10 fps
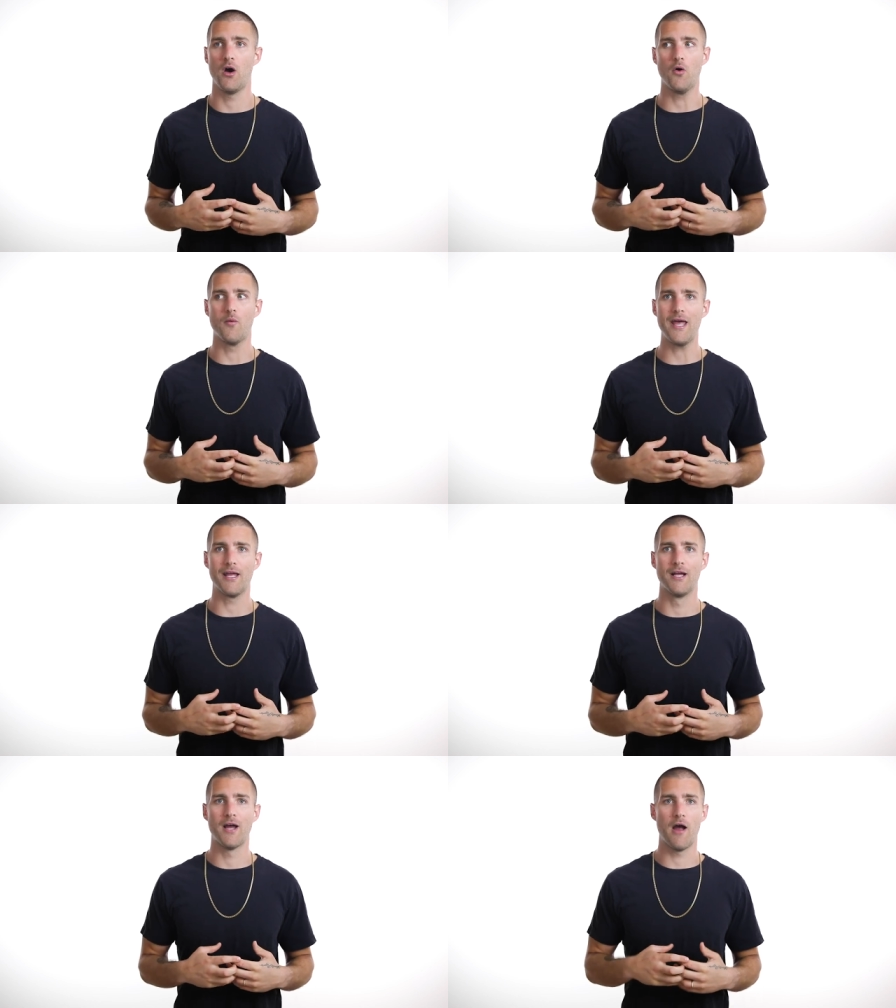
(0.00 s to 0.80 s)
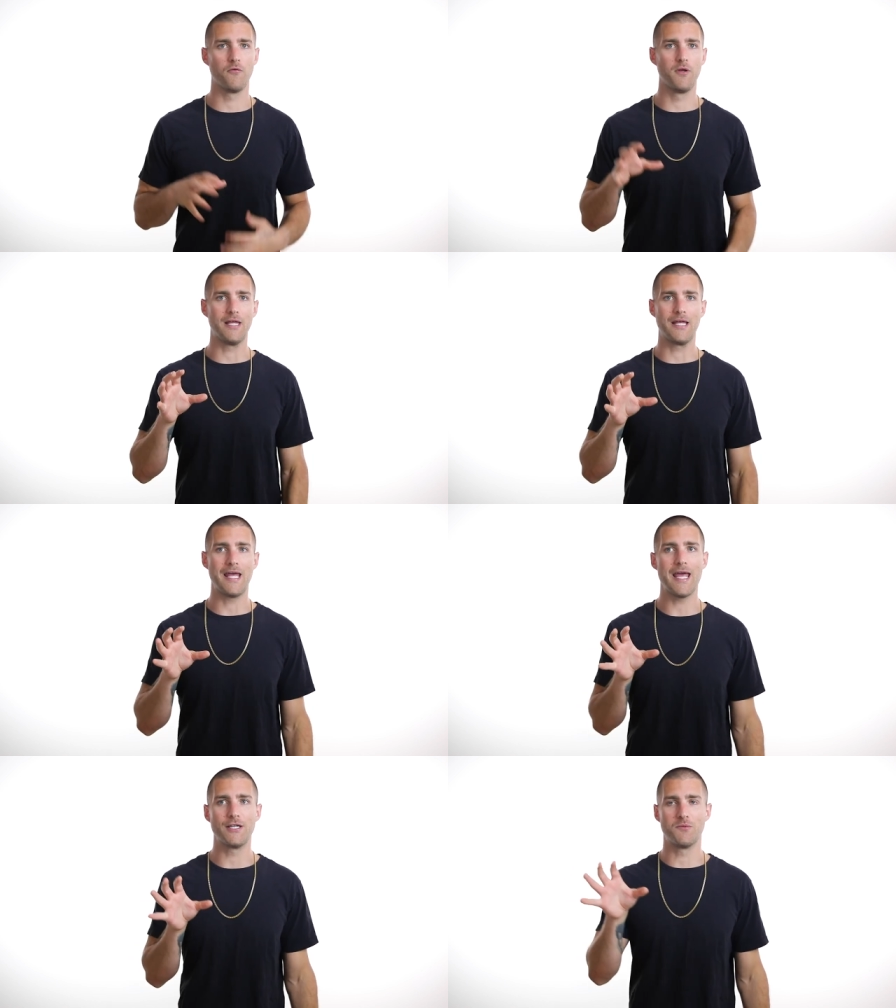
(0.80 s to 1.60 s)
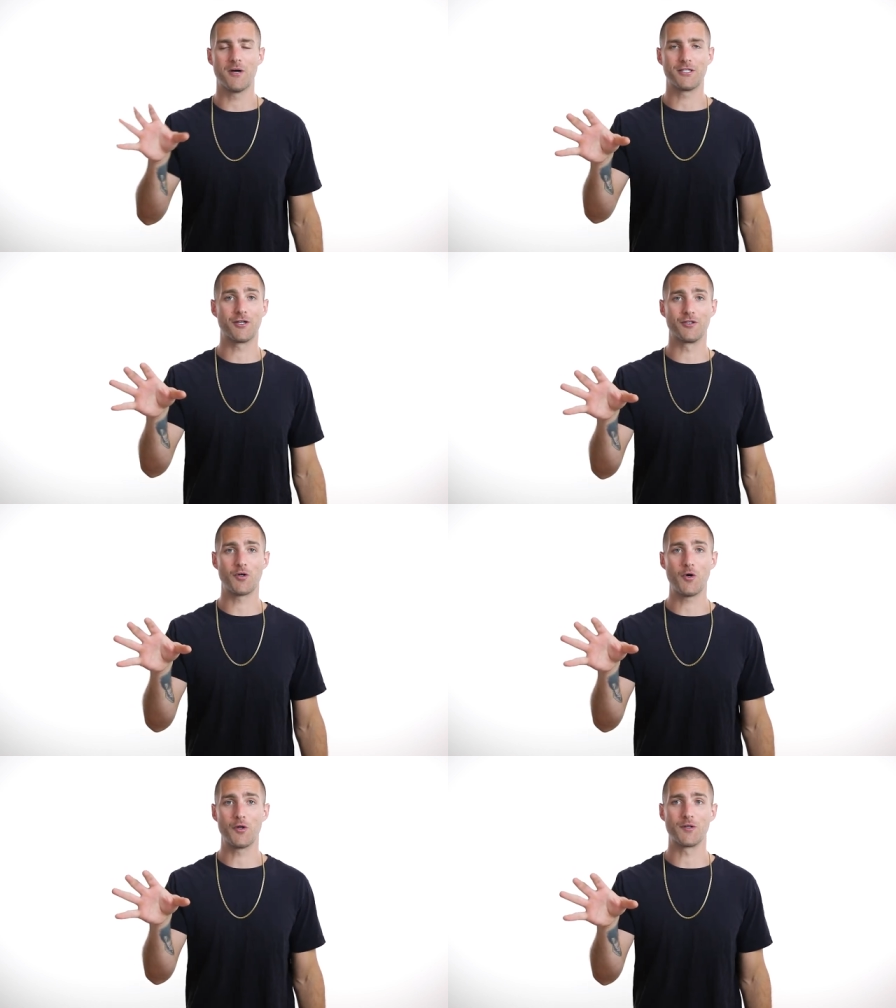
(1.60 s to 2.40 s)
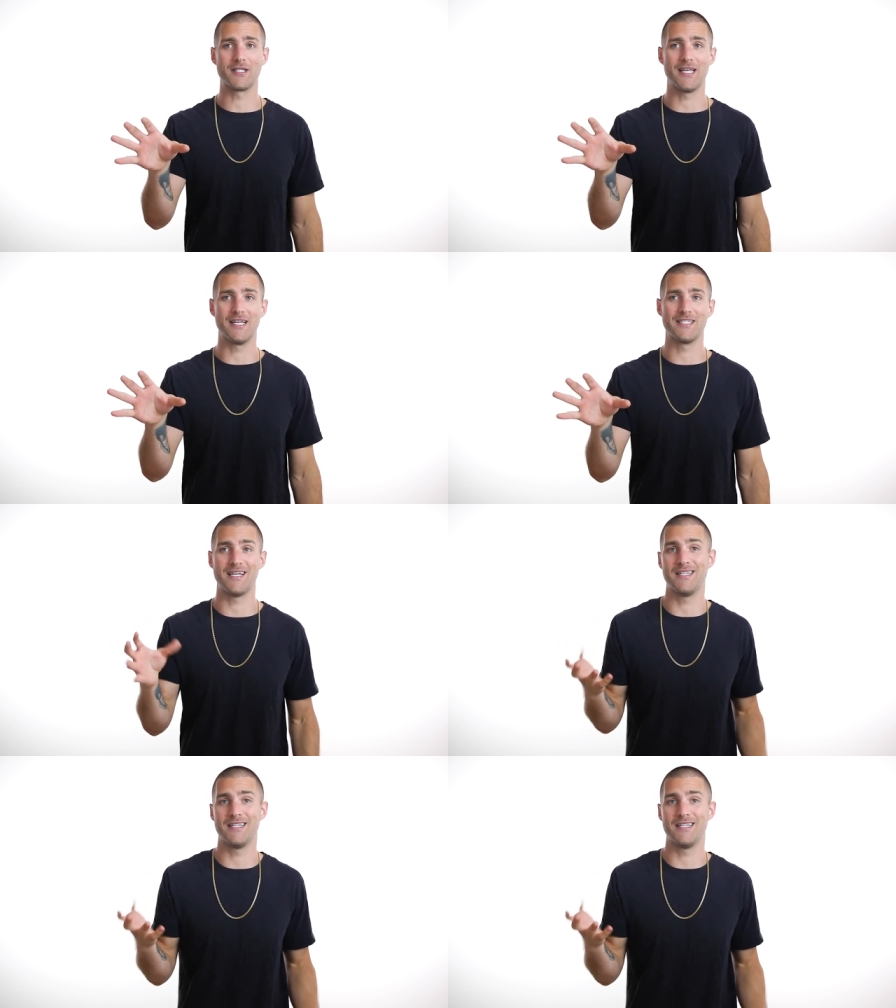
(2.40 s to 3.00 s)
oh wait, I really can't do much to control those things.